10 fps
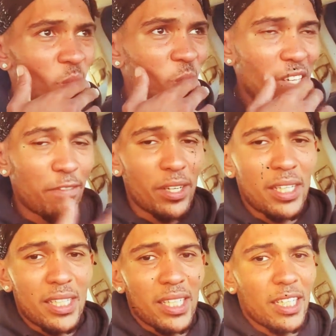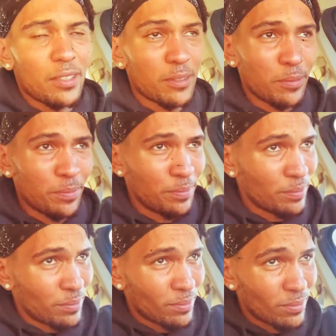If
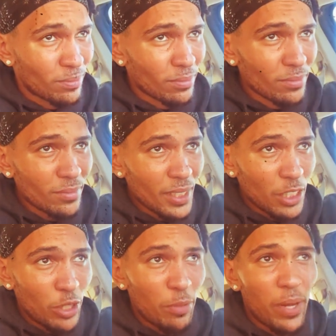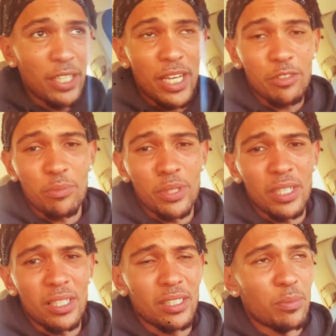anything, you apologize to
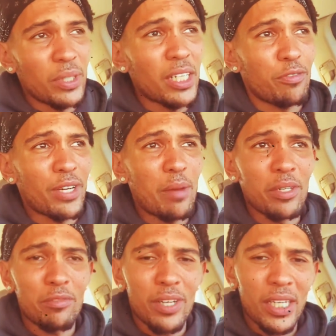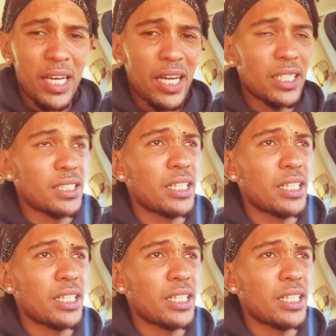me, for not being fucking honest.